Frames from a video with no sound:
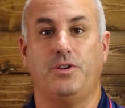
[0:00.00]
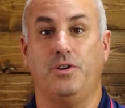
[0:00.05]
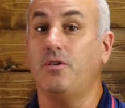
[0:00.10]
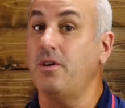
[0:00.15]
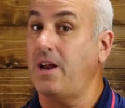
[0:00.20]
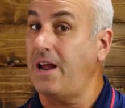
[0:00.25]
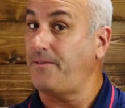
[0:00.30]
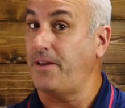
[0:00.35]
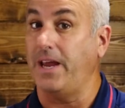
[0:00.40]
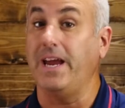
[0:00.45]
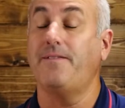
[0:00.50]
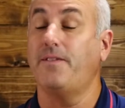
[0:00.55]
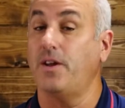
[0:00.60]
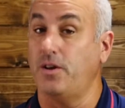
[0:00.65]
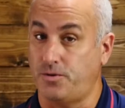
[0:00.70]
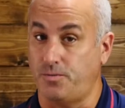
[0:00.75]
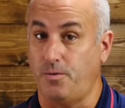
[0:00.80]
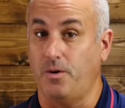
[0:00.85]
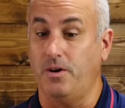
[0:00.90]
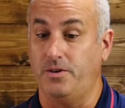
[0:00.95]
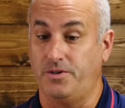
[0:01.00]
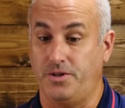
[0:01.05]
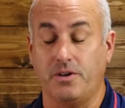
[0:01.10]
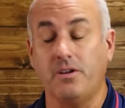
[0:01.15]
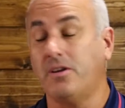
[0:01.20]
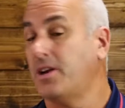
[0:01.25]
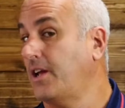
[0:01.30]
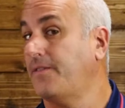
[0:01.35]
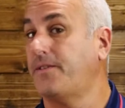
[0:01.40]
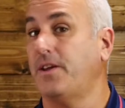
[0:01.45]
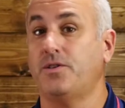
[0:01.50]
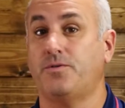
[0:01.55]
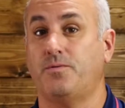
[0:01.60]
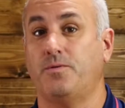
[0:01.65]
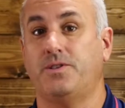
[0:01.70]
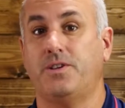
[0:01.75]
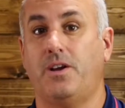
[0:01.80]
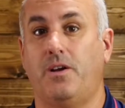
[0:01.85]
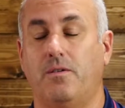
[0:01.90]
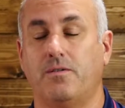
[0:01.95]
You're going to have to eat those words. You're going to get those
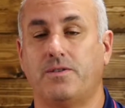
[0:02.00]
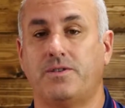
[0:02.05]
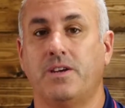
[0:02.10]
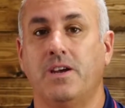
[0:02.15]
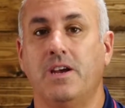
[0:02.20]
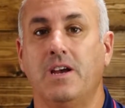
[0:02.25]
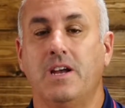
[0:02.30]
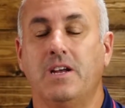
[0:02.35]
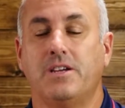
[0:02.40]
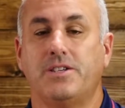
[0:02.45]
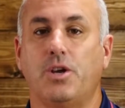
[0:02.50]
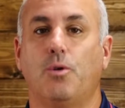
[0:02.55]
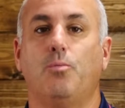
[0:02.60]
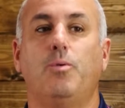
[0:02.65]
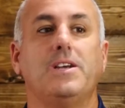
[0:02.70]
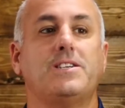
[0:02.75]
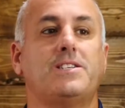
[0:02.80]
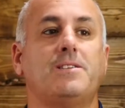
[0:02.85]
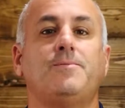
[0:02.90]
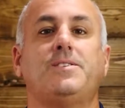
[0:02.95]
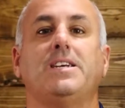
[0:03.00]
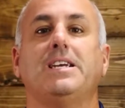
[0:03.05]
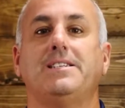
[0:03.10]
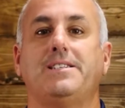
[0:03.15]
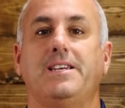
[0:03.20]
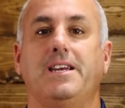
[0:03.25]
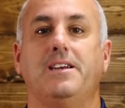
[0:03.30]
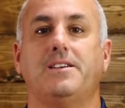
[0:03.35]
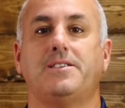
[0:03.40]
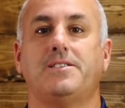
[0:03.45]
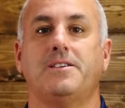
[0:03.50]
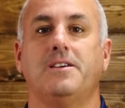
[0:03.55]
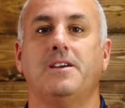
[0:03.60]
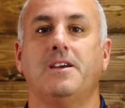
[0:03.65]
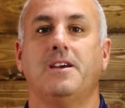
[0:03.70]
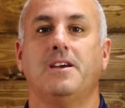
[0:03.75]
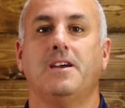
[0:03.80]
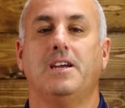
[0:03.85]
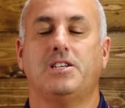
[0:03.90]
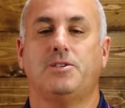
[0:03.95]
results. So wisdom says this:
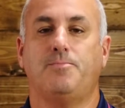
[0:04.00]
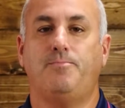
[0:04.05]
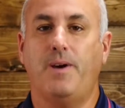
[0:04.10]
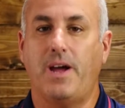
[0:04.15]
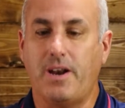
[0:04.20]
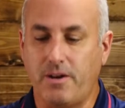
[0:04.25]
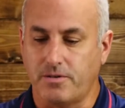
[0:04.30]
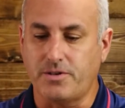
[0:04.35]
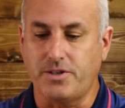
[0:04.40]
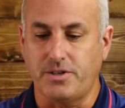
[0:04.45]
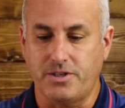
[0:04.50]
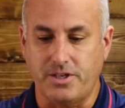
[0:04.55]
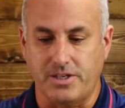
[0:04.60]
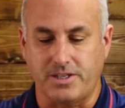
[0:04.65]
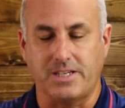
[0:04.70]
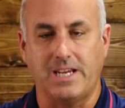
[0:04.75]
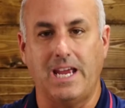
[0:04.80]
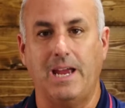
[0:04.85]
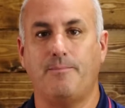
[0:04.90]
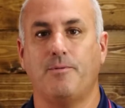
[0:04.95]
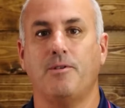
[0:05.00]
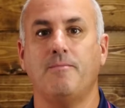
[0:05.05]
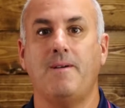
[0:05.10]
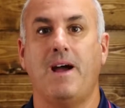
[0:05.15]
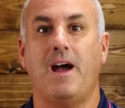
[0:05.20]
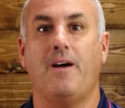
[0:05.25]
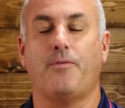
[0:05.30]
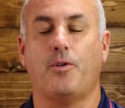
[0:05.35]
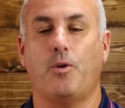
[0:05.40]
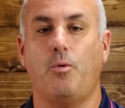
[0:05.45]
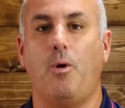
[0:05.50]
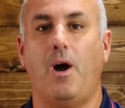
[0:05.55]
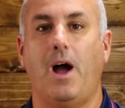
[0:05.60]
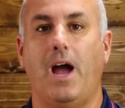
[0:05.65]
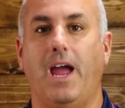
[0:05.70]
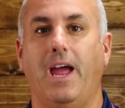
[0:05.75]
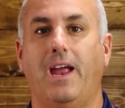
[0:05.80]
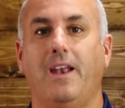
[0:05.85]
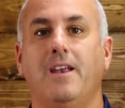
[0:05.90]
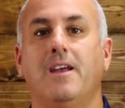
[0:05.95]
it's better to just keep your mouth
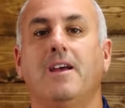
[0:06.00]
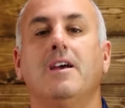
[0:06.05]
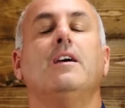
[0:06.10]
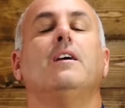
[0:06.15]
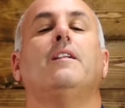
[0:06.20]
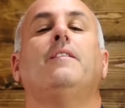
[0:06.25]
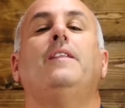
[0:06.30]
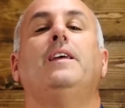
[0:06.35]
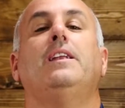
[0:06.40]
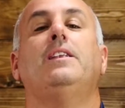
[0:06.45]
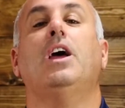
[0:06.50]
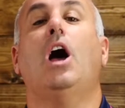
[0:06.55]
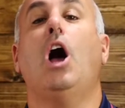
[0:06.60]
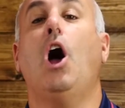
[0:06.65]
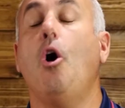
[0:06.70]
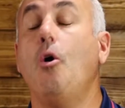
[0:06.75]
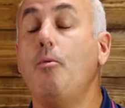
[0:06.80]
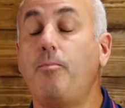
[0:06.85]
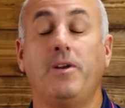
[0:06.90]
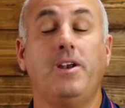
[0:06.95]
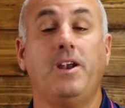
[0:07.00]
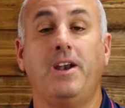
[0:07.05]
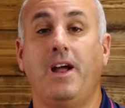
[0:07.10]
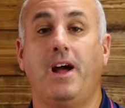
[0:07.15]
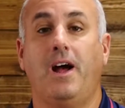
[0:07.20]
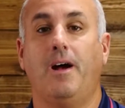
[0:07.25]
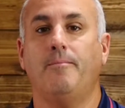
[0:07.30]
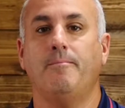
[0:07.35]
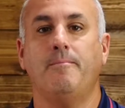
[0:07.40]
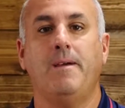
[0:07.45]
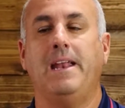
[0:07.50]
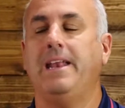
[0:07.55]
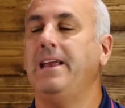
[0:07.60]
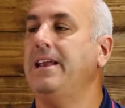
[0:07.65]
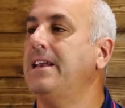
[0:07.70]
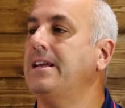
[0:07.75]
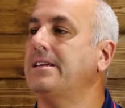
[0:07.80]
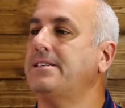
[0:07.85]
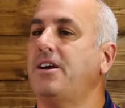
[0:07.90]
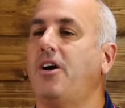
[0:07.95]
quiet than to open it up. Man,
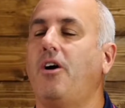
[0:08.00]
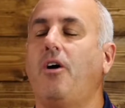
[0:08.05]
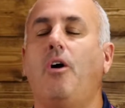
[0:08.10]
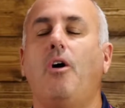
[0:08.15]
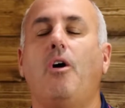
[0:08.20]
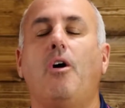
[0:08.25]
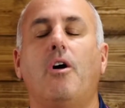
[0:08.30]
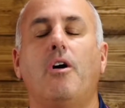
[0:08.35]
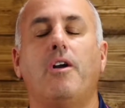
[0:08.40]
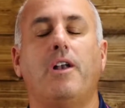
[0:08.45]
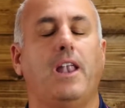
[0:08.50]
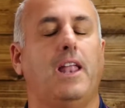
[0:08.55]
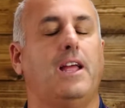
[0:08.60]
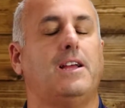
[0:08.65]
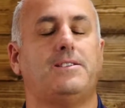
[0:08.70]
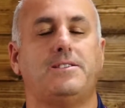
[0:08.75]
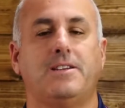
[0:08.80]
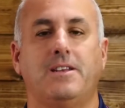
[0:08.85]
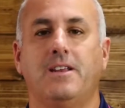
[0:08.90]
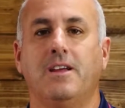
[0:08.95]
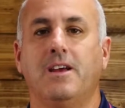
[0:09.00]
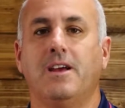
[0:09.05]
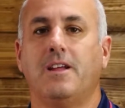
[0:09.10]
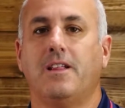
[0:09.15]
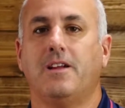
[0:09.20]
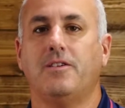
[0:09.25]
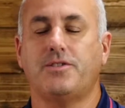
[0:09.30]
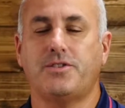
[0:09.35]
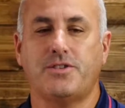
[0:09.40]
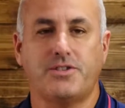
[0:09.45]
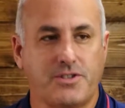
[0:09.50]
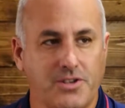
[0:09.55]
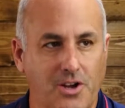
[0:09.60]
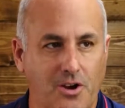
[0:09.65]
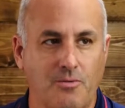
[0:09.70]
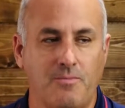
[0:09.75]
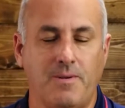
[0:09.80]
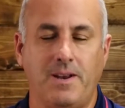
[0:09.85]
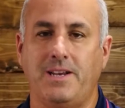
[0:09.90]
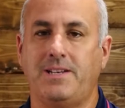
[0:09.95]
it is a hard lesson. There's
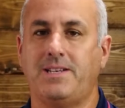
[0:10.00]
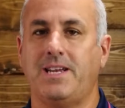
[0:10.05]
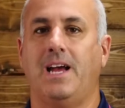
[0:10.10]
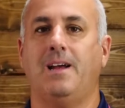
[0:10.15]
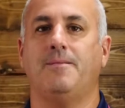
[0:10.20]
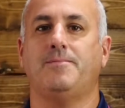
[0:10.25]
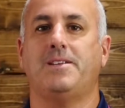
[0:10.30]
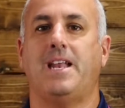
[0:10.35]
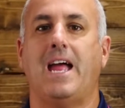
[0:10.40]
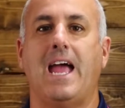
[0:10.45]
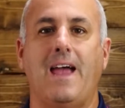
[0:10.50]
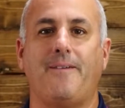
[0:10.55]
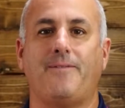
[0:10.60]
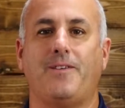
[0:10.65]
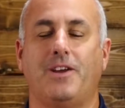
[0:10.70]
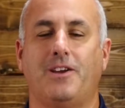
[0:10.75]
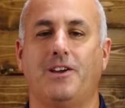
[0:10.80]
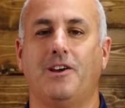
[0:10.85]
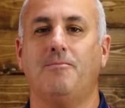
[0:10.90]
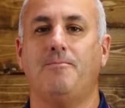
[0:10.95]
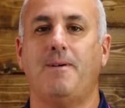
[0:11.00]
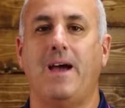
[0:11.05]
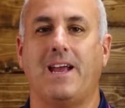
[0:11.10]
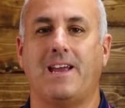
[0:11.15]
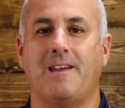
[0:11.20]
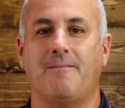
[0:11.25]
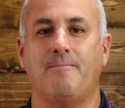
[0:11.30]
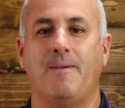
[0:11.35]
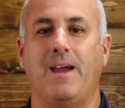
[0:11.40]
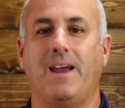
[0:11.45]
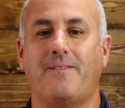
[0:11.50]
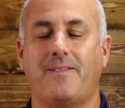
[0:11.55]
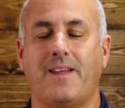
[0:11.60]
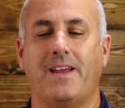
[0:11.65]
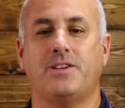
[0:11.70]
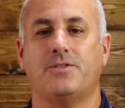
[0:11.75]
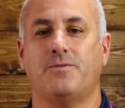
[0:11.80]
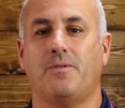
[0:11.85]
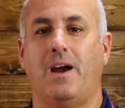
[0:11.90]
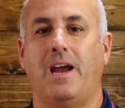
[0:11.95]
so many times that I have to go back and make
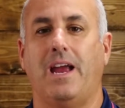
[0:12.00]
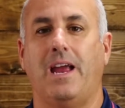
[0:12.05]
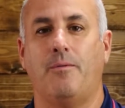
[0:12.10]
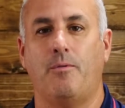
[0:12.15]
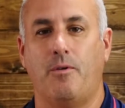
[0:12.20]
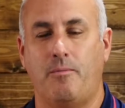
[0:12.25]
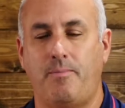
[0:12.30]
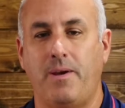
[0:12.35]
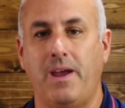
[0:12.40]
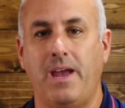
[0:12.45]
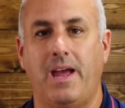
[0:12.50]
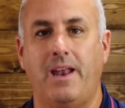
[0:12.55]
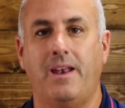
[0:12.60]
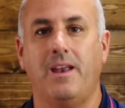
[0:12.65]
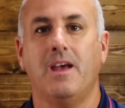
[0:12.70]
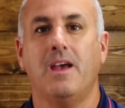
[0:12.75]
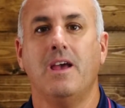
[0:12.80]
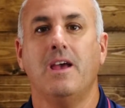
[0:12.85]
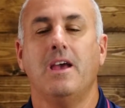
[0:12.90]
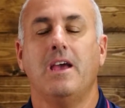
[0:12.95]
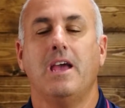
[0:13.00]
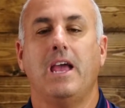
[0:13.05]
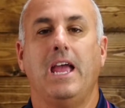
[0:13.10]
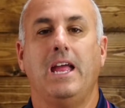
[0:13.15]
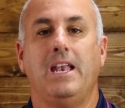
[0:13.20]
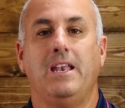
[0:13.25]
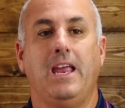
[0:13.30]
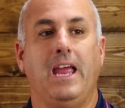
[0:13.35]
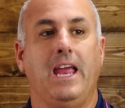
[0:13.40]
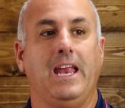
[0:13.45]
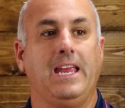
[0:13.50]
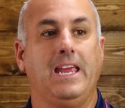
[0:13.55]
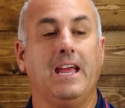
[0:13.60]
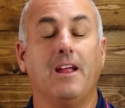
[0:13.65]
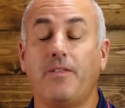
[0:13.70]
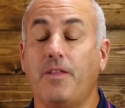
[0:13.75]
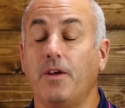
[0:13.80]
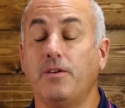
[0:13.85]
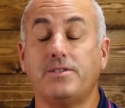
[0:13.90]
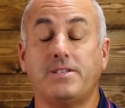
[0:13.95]
things right and repent and
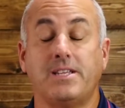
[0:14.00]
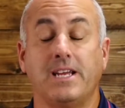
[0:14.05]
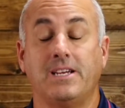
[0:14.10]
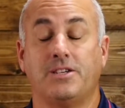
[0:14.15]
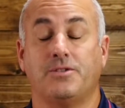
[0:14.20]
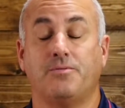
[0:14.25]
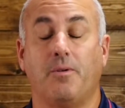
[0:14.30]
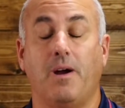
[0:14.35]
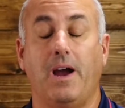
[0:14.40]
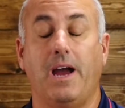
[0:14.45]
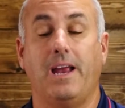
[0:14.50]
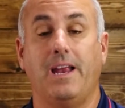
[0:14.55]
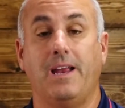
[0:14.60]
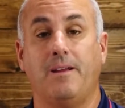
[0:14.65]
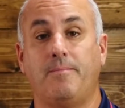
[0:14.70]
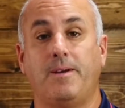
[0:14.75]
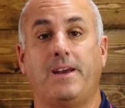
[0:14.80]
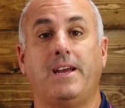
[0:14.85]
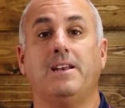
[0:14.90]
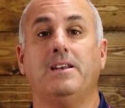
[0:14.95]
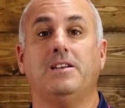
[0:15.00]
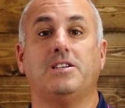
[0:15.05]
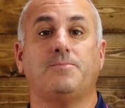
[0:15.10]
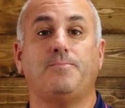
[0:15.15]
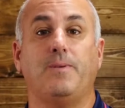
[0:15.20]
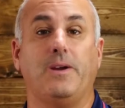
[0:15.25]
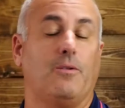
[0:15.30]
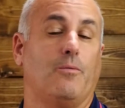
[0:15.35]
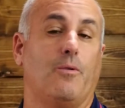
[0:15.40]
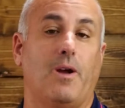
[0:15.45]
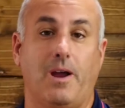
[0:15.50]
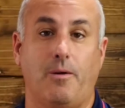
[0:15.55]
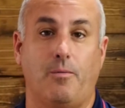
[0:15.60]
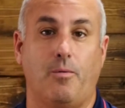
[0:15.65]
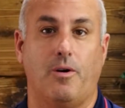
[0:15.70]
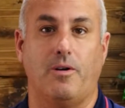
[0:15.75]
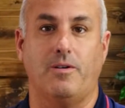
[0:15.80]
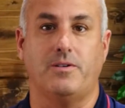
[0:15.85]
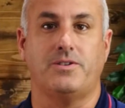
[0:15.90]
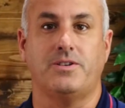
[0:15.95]
get those things right and begin to speak right
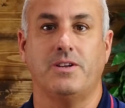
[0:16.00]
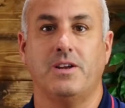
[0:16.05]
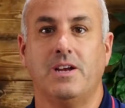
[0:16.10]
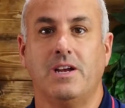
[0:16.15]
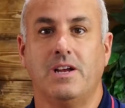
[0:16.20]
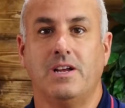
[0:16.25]
words.